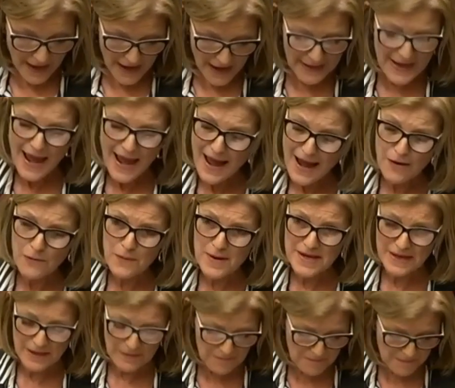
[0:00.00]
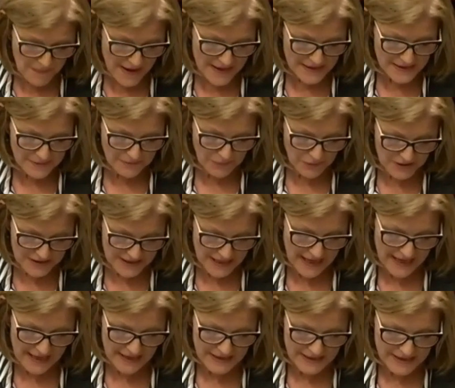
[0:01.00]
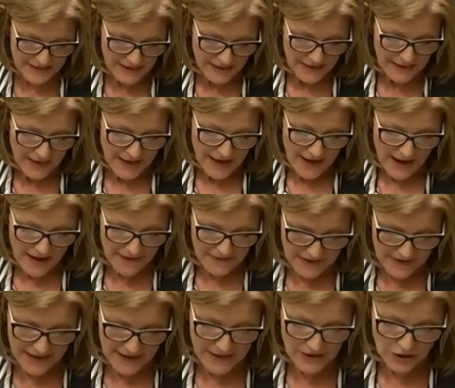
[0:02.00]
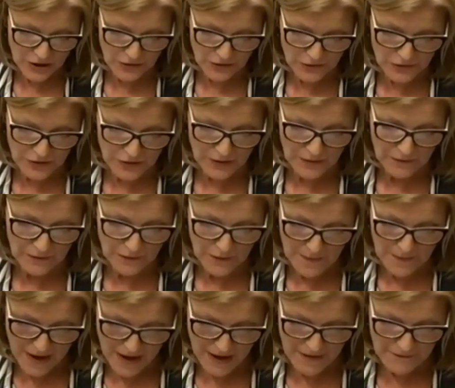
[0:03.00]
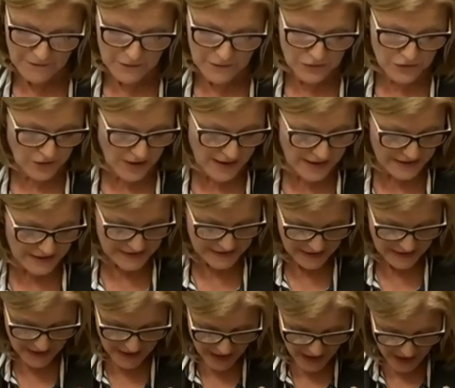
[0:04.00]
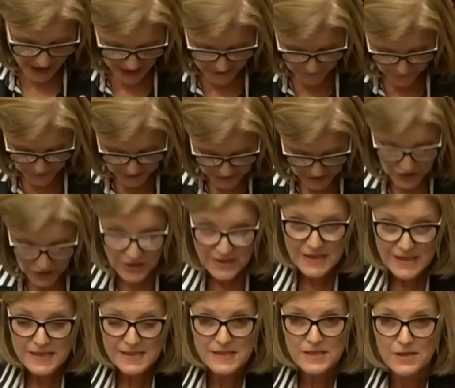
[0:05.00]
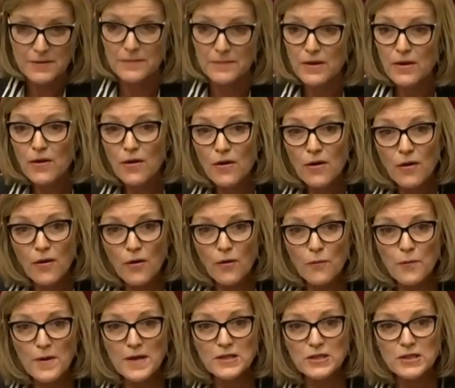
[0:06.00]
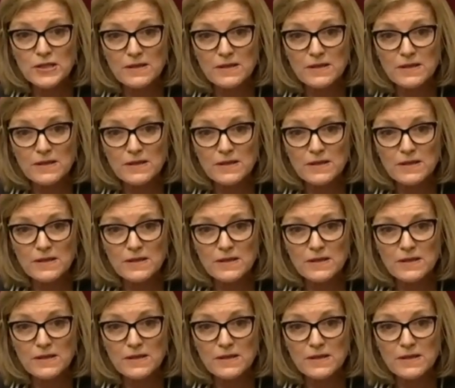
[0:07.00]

how we can best protect their children from harmful drugs, and which system or which